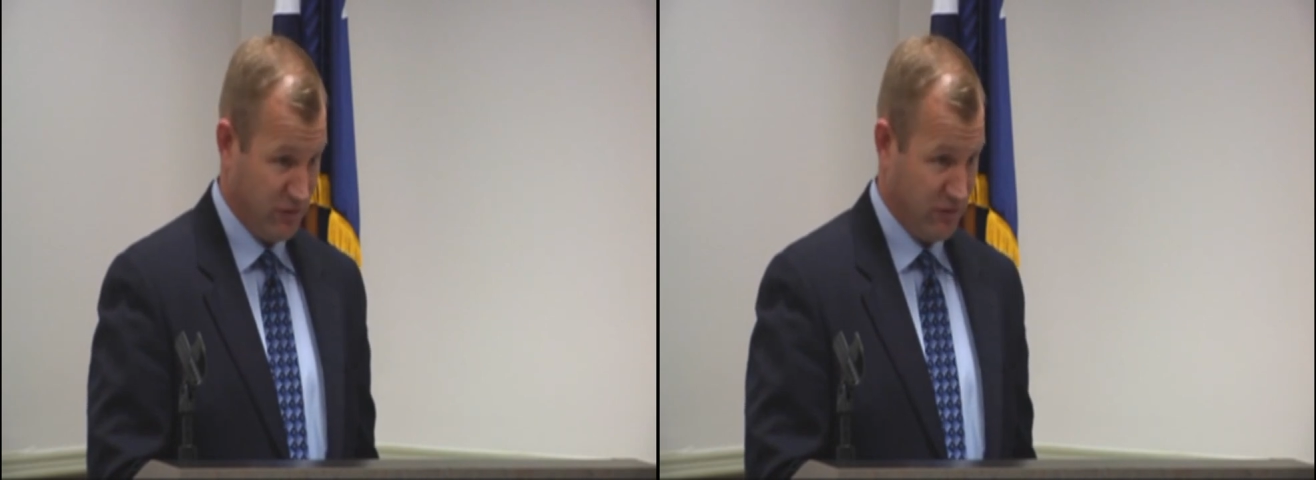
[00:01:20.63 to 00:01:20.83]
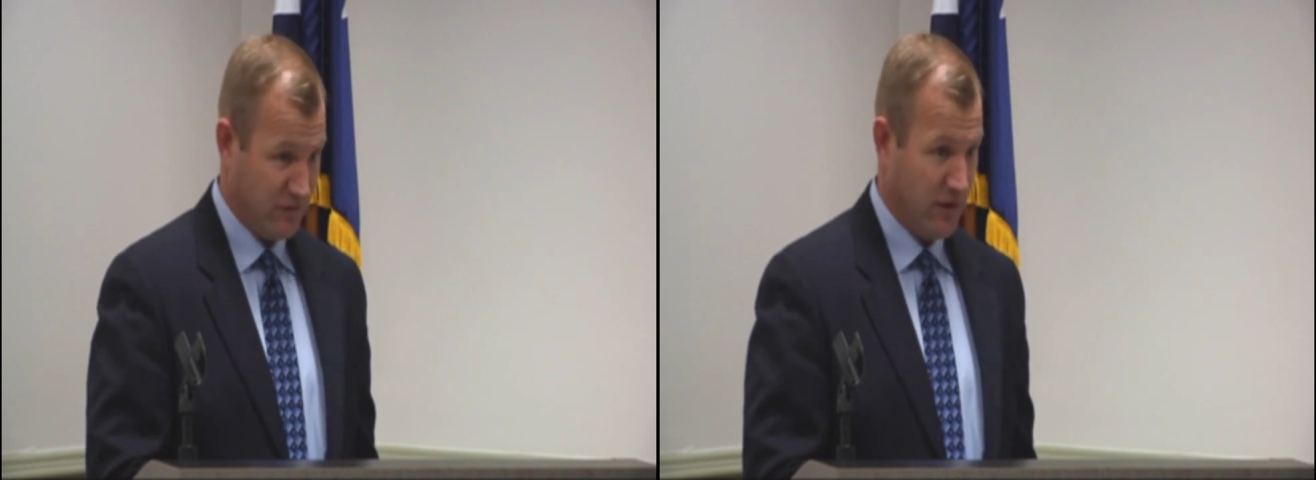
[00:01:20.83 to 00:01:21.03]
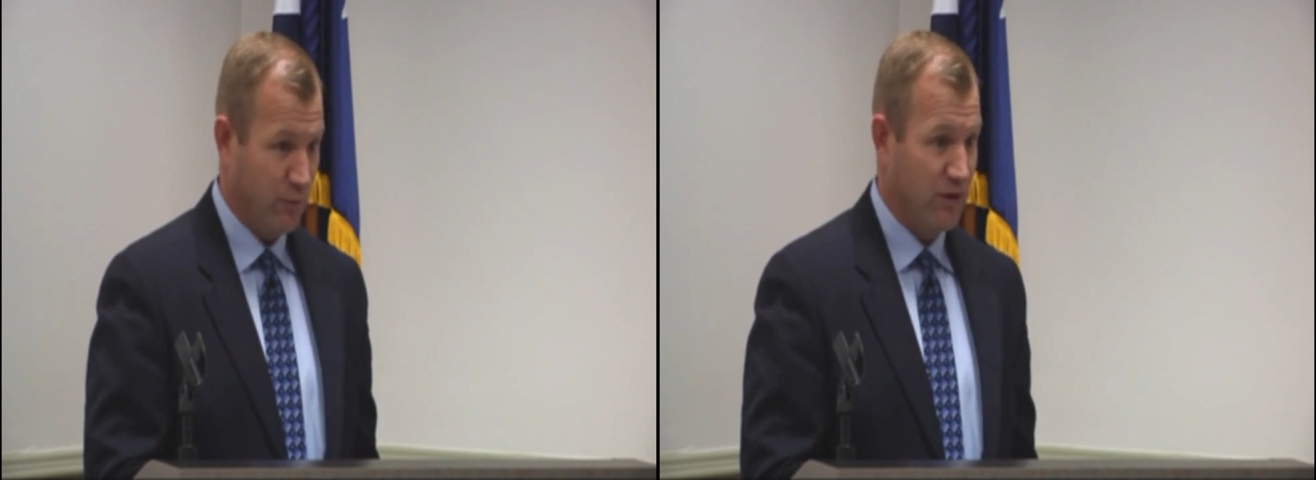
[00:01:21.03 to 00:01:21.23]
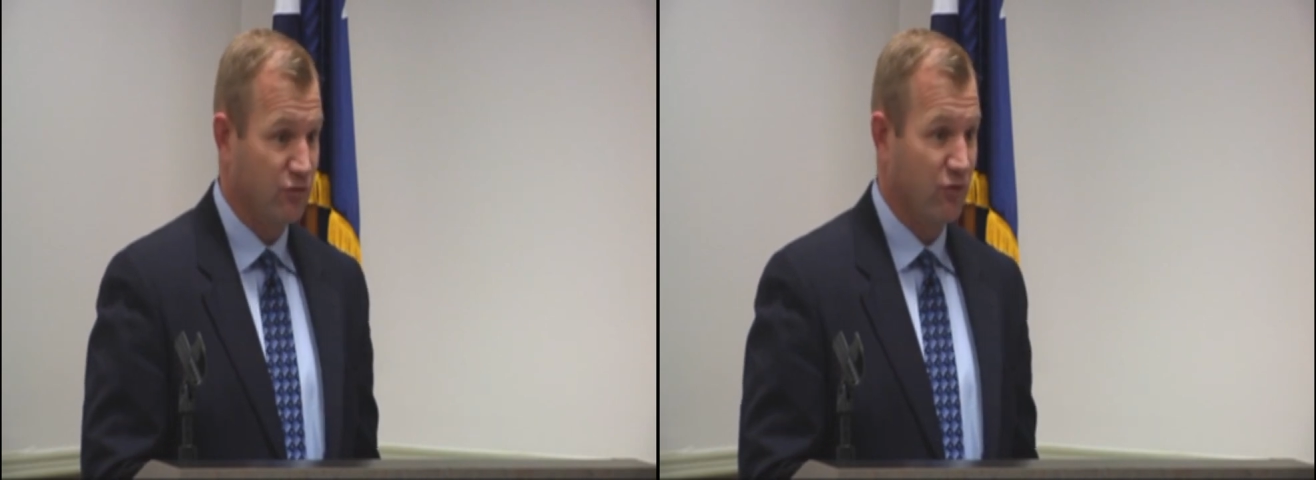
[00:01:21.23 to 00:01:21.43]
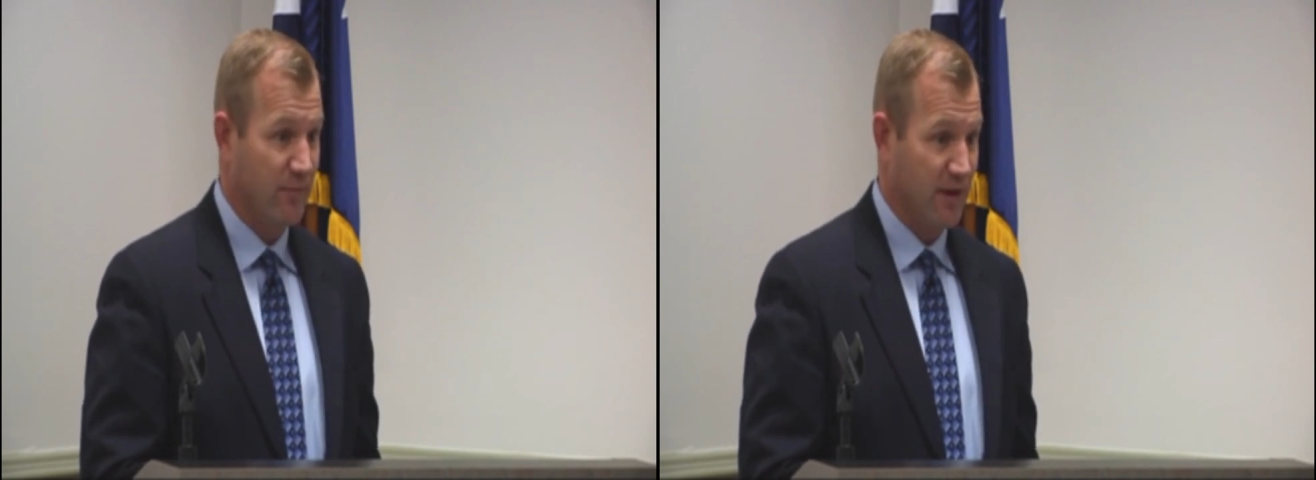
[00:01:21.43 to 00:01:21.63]
positions
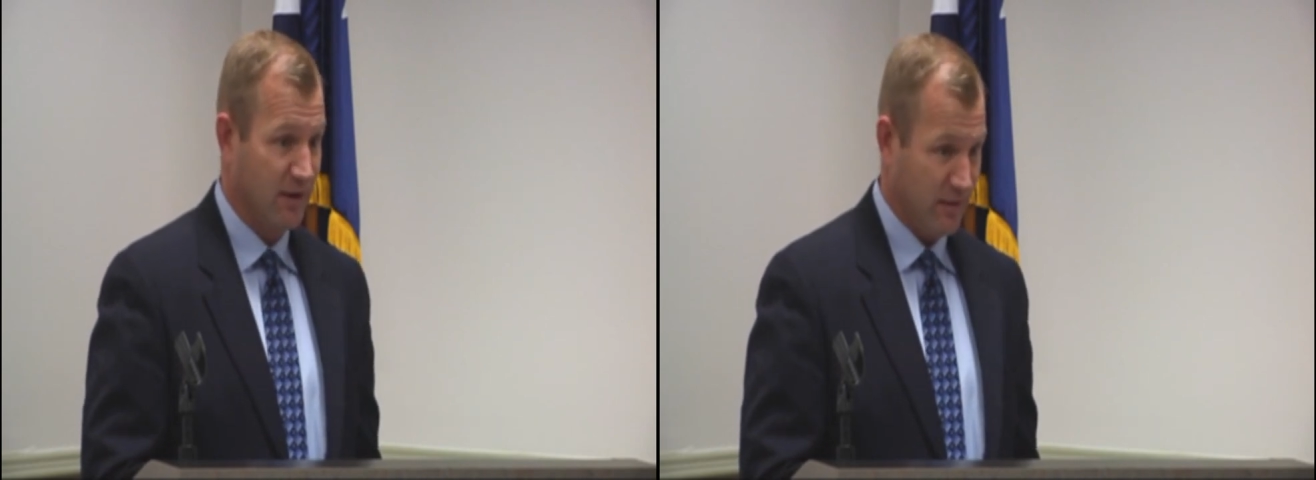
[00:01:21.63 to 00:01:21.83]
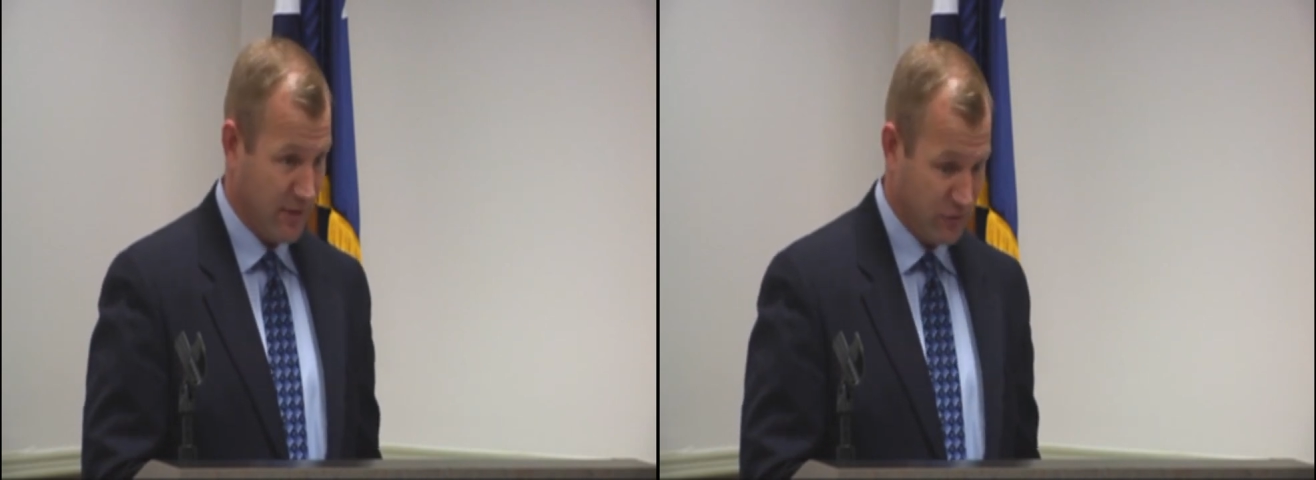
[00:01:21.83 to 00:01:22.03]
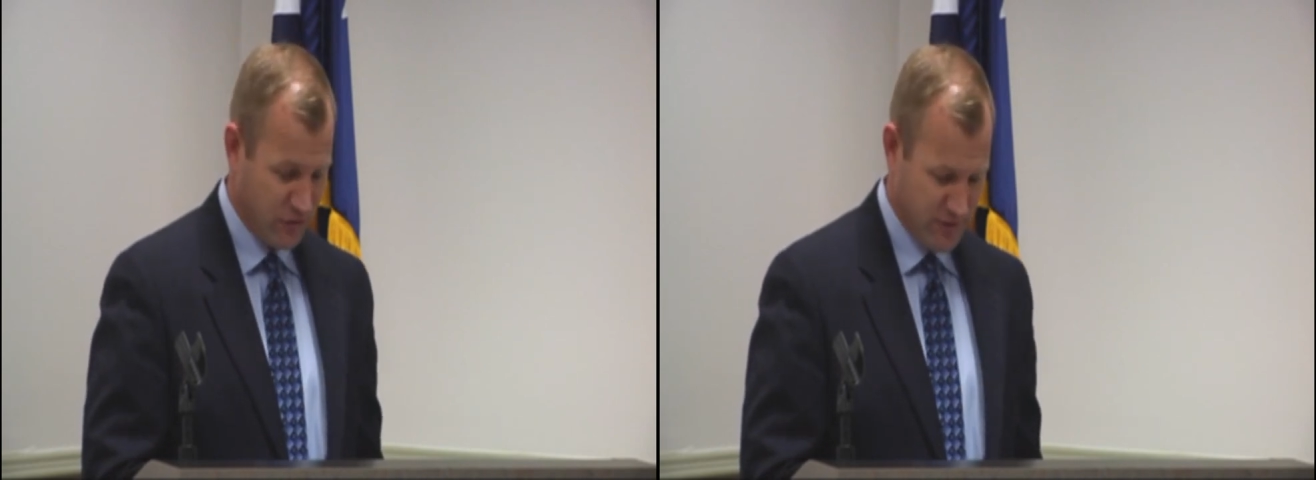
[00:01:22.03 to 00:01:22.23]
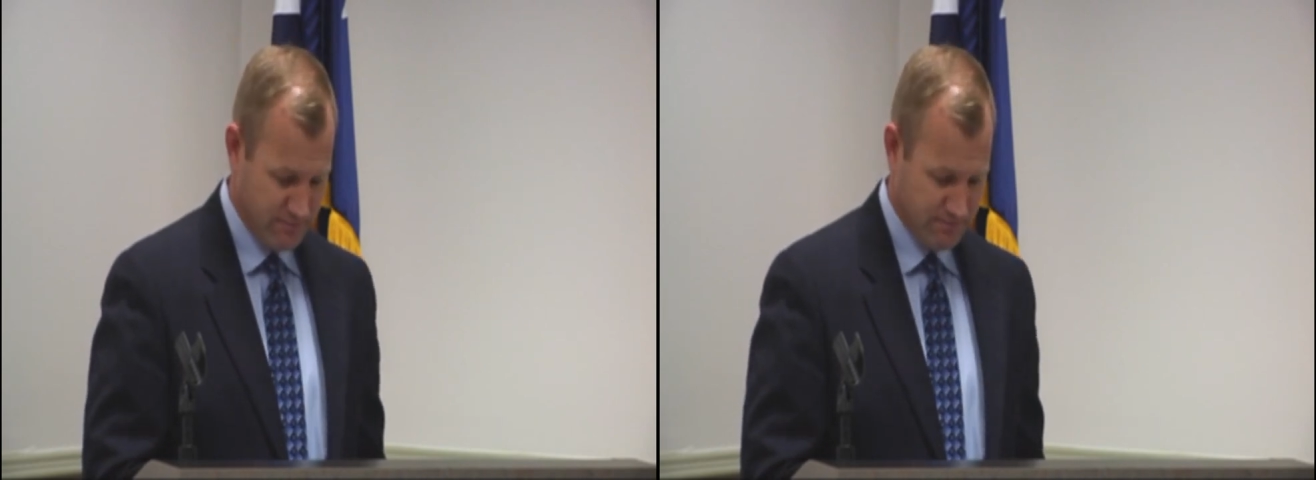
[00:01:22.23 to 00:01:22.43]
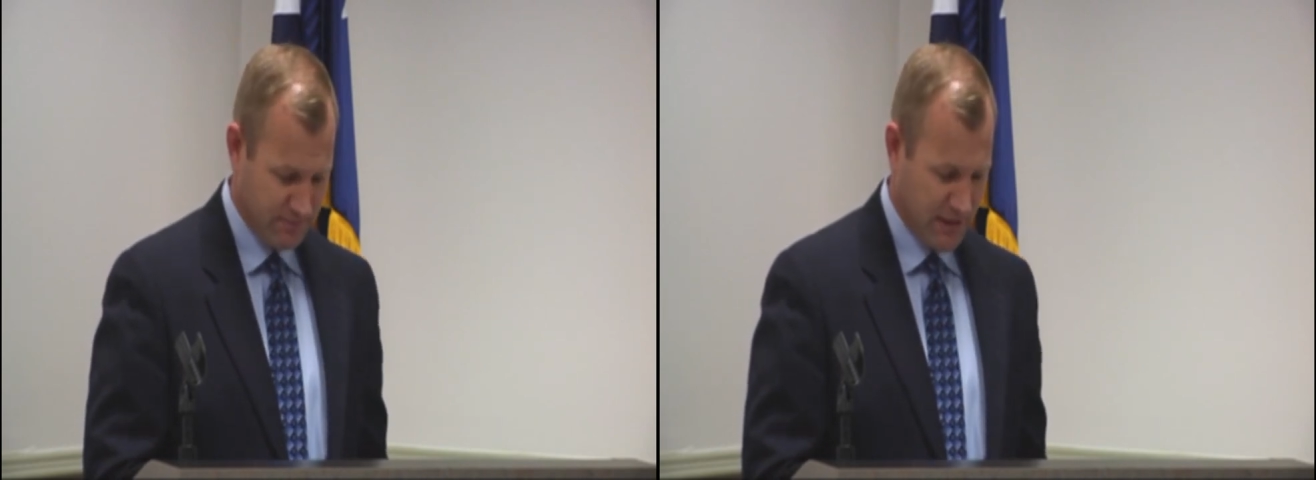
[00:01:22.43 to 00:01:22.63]
at Rita Drabeck
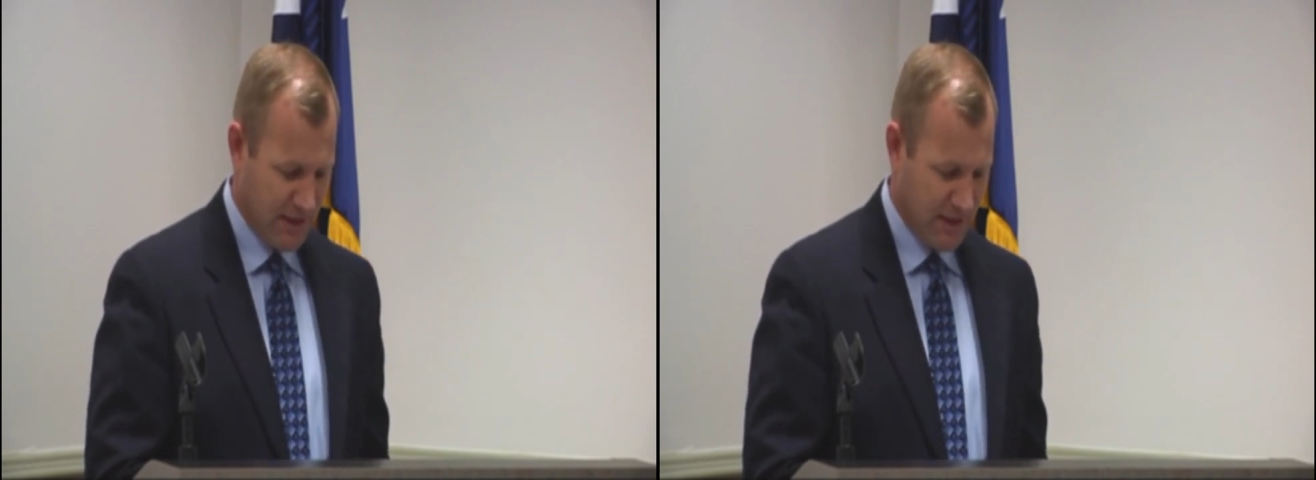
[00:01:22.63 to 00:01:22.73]
Elementary